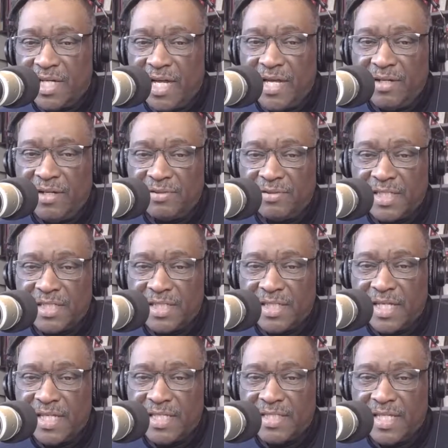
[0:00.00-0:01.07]
child,
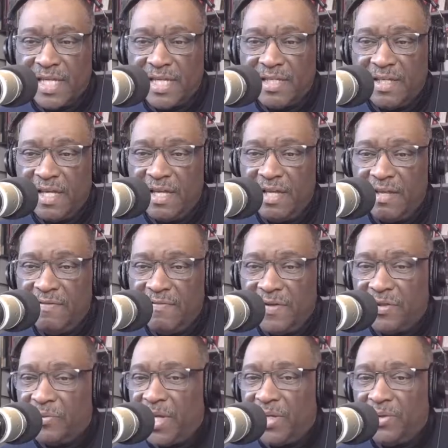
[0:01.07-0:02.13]
as a
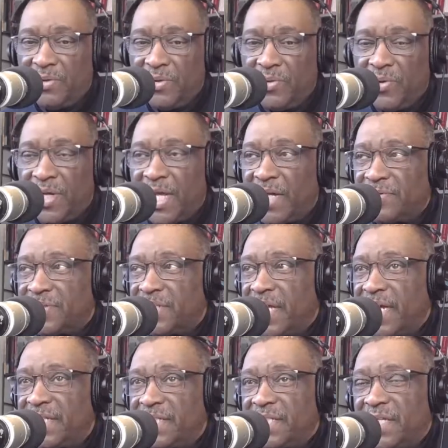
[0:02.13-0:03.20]
grader, going
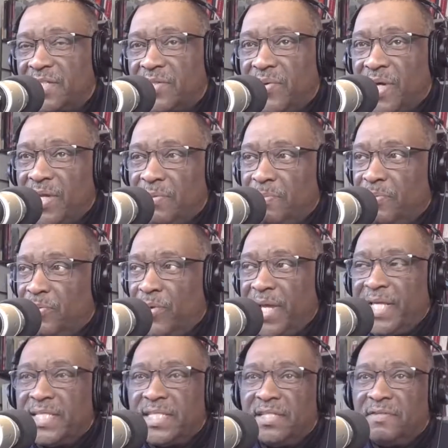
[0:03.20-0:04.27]
outside in sixth grade,
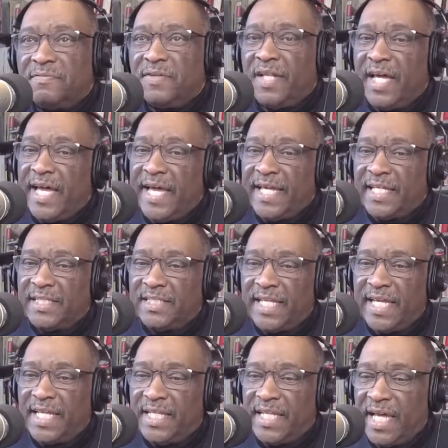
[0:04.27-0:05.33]
raising the flag
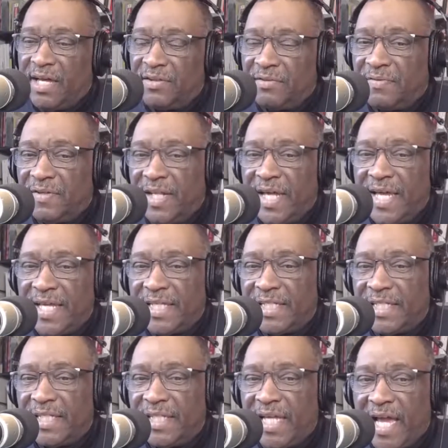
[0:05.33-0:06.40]
and taking down the
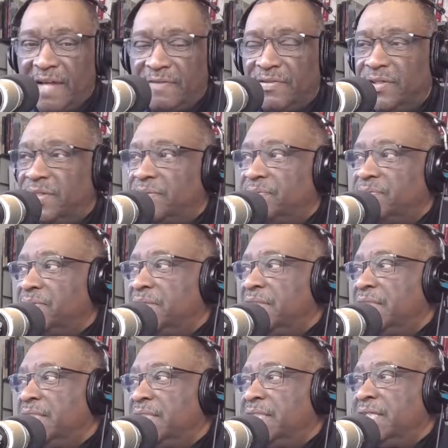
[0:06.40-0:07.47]
flag in the afternoon.
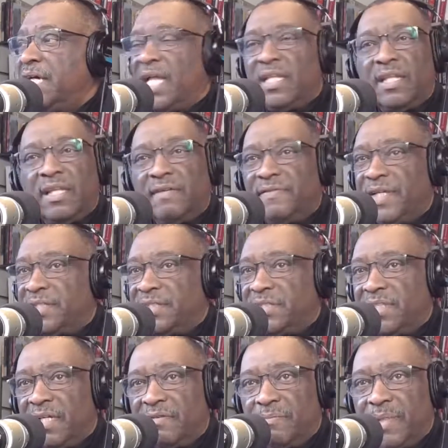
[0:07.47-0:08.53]
I love
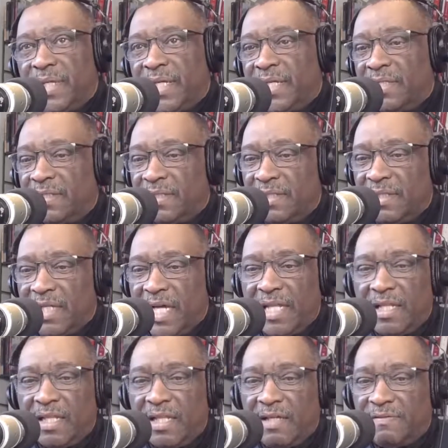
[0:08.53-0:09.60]
that stuff, man.
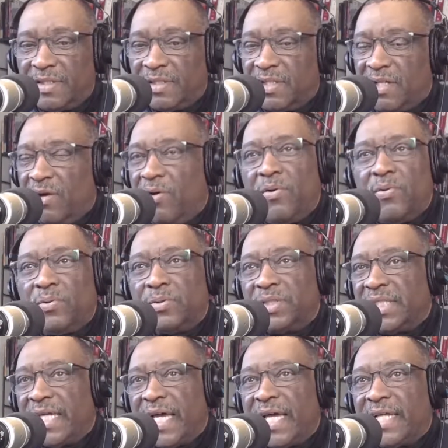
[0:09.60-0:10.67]
I loved it
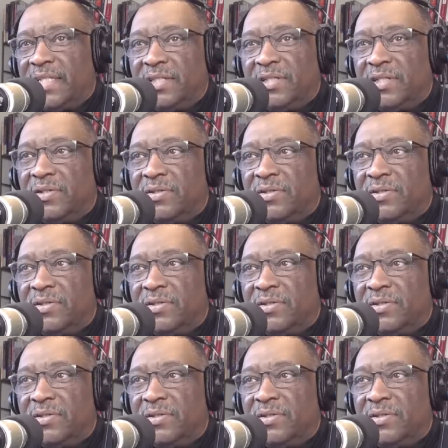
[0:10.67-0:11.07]
cold and not,